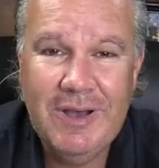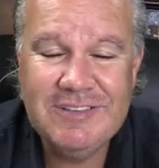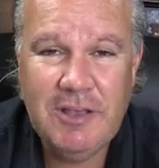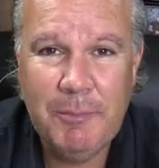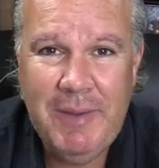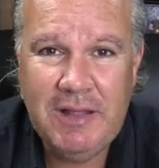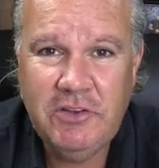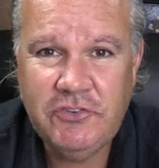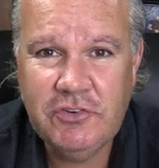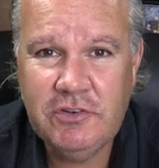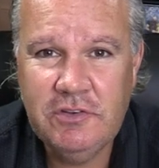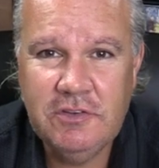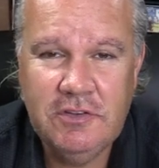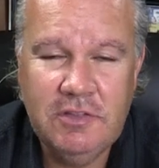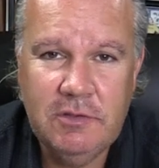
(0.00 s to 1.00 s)
as I
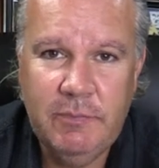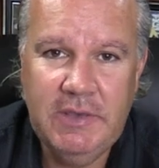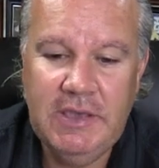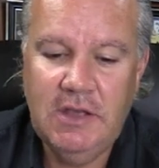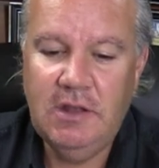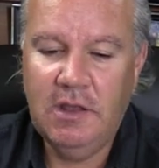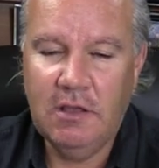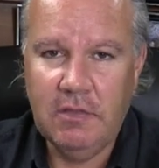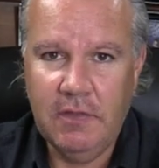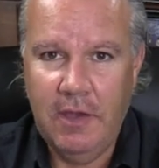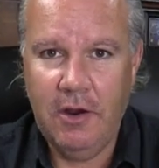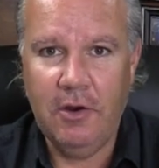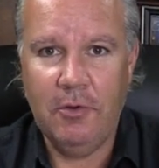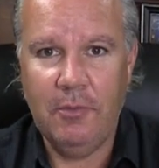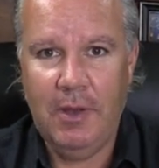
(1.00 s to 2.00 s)
mentioned in the beginning
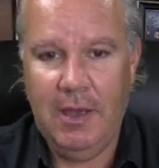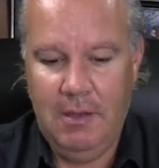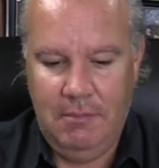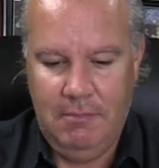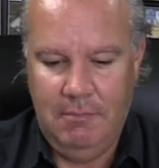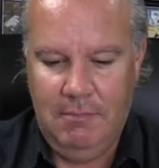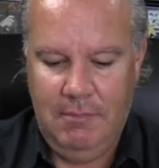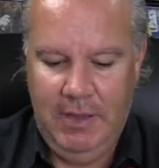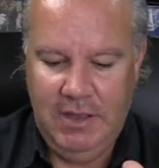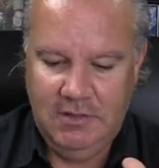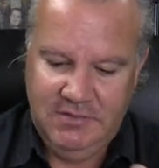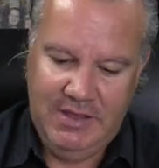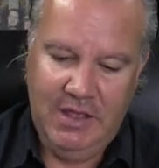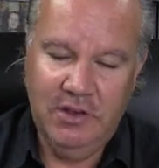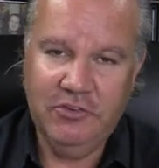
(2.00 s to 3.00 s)
there, I, my
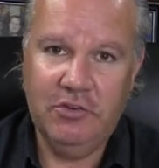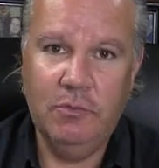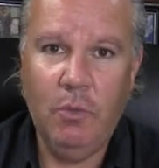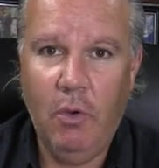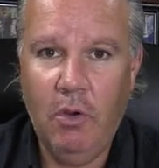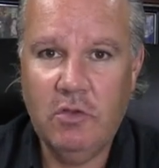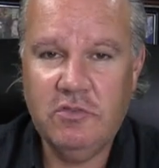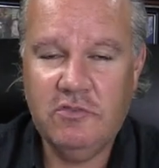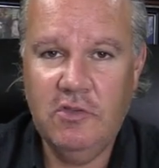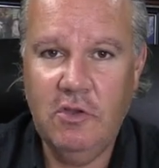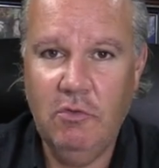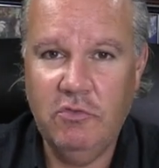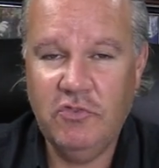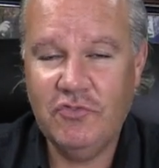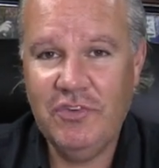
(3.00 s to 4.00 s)
intention was to
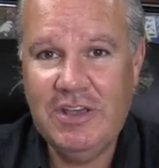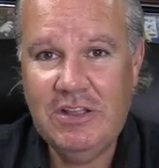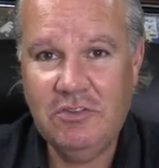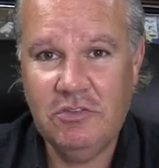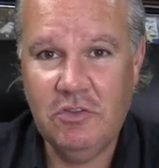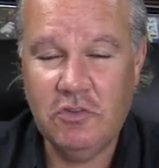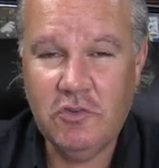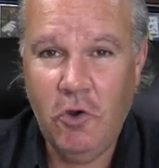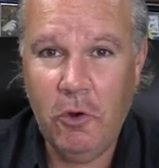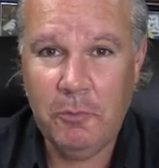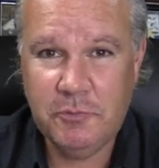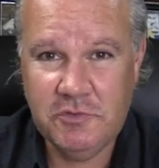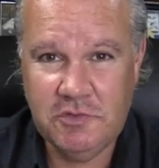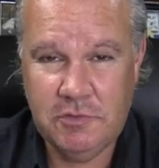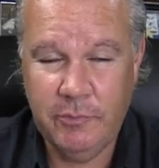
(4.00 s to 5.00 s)
go straight to the
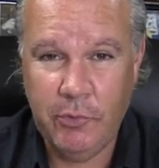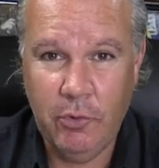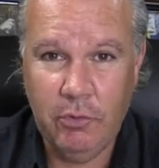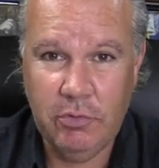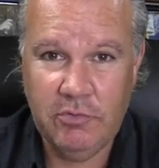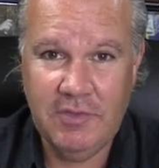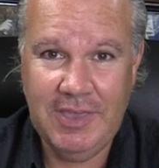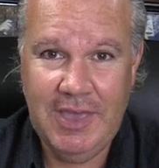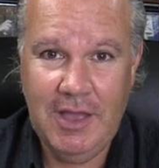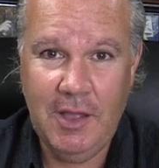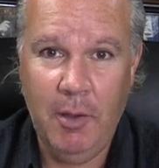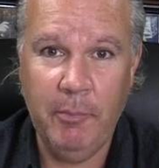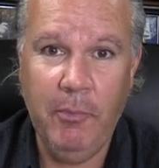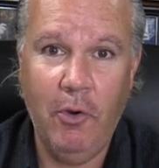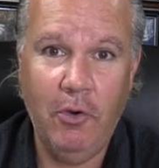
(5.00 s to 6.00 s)
Topps booth to get
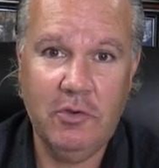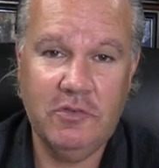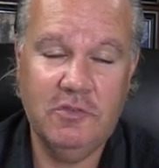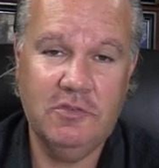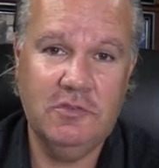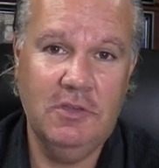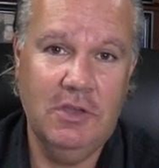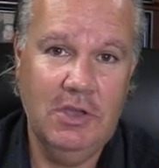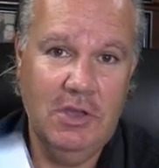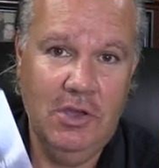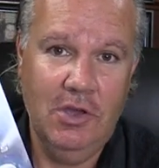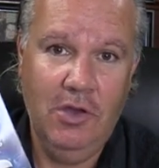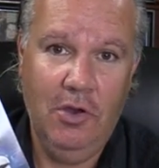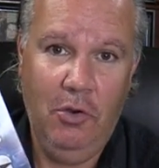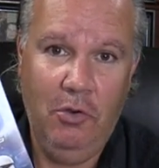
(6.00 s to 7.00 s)
a box
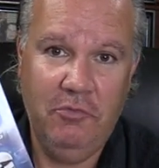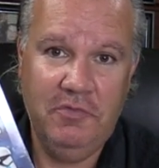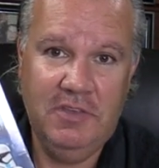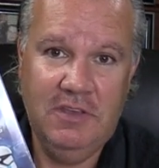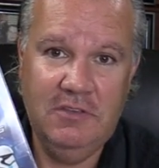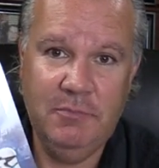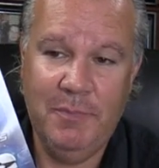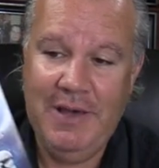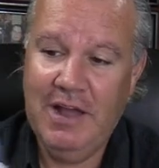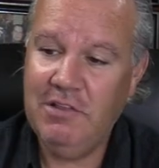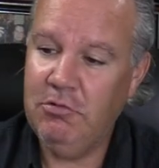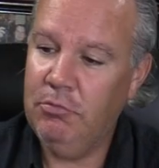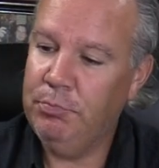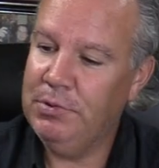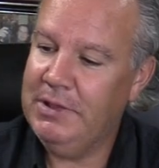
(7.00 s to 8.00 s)
of these
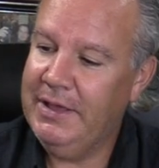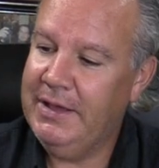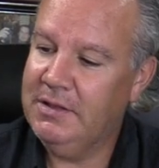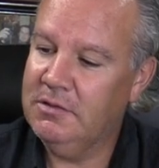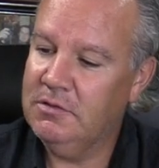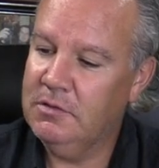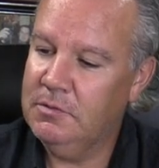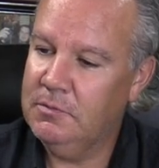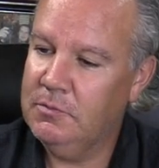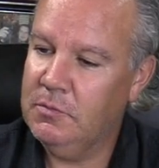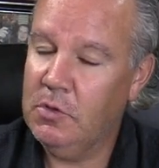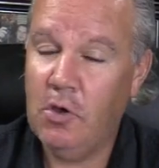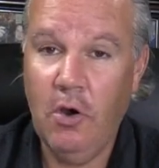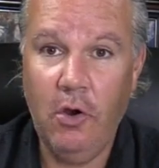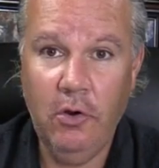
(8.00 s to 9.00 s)
battle plan
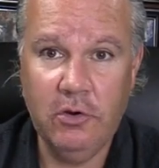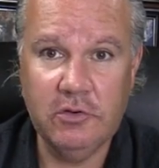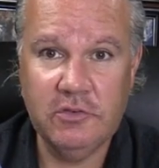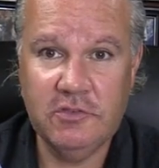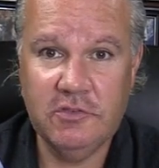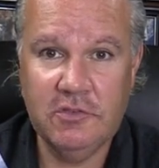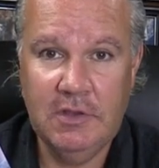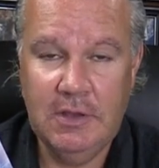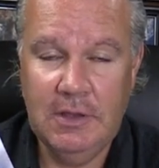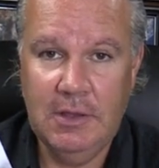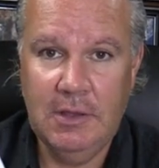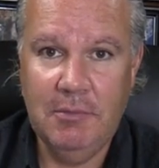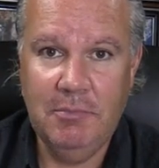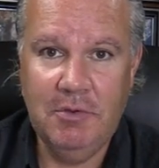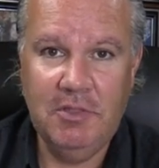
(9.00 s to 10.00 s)
cards,
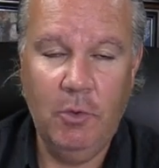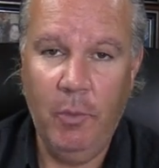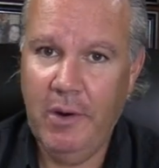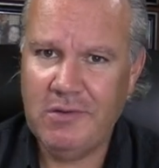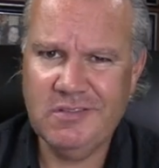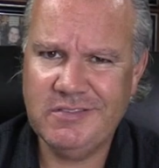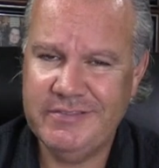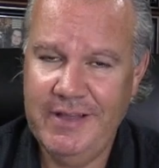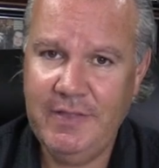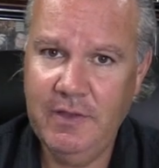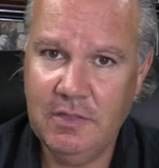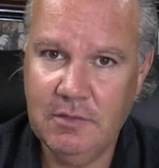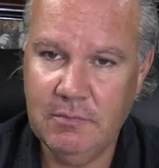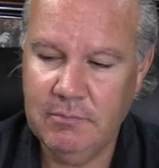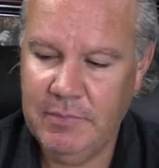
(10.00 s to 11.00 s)
but they weren't
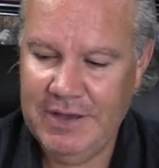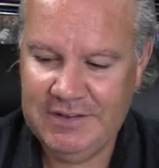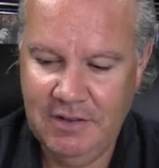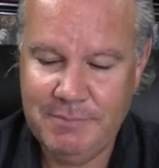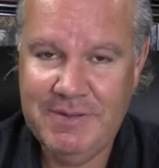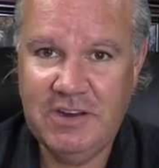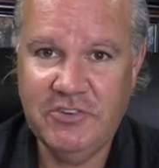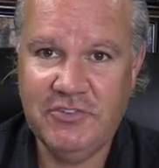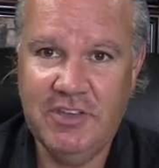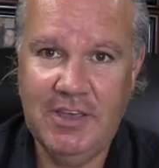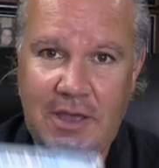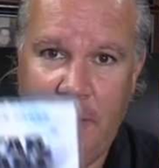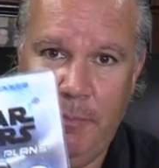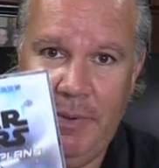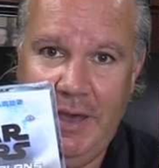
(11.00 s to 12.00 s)
selling them. But I did manage to
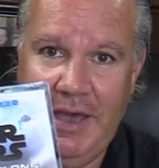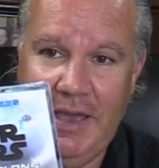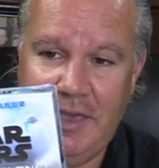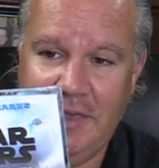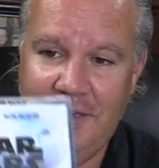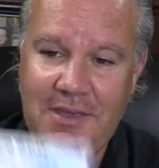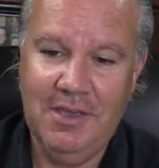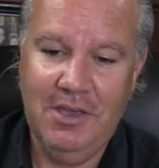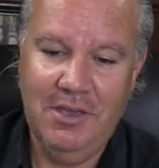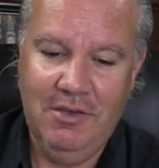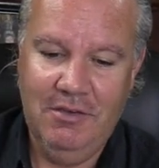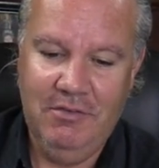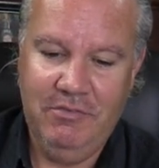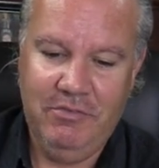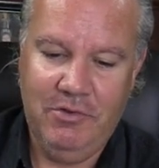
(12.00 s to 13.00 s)
get a pack
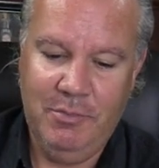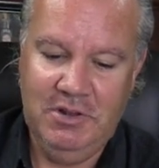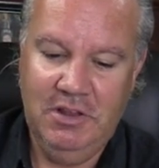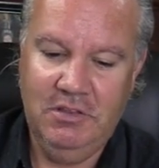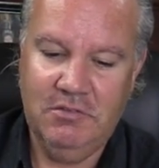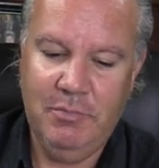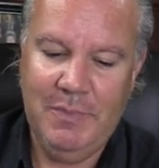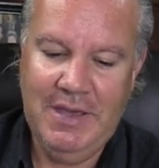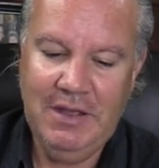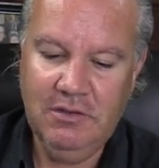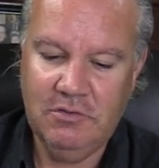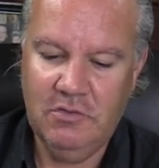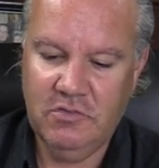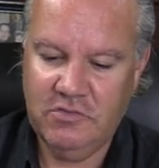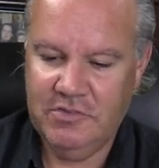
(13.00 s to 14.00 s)
from an
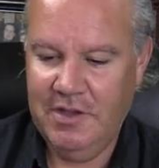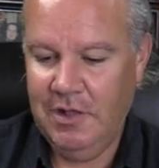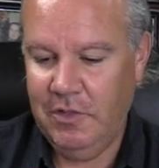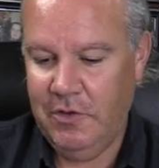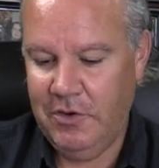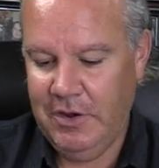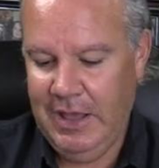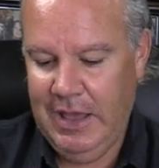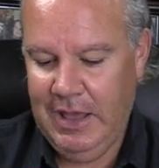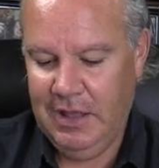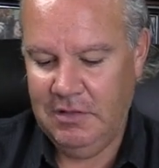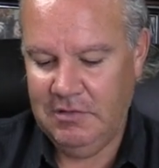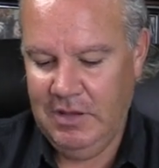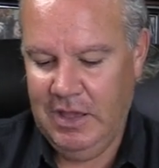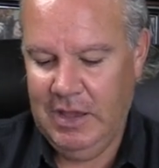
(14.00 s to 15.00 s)
independent seller
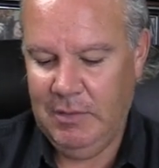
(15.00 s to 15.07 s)
and I